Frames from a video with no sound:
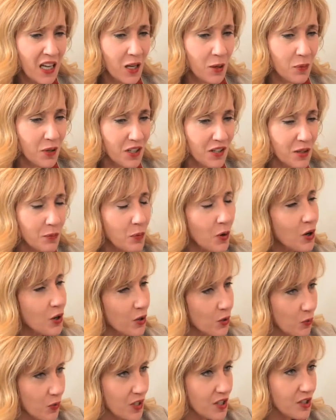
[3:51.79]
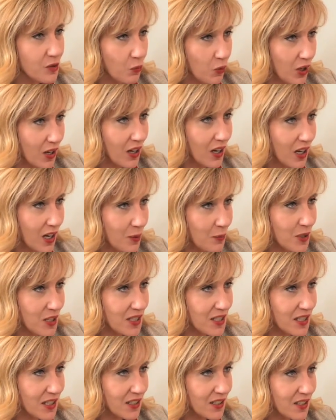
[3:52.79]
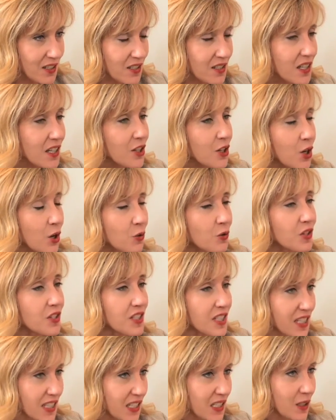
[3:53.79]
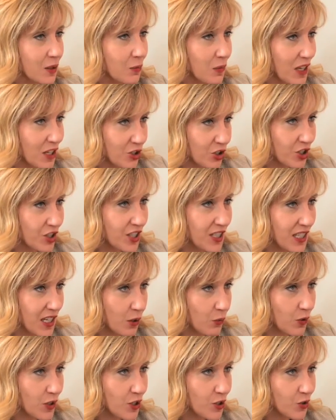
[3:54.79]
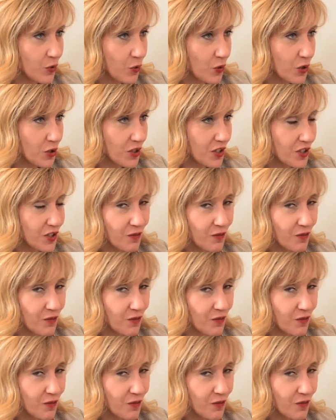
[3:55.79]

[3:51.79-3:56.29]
but I think part of the reason why I'm excited is I know the team at G T A Resources.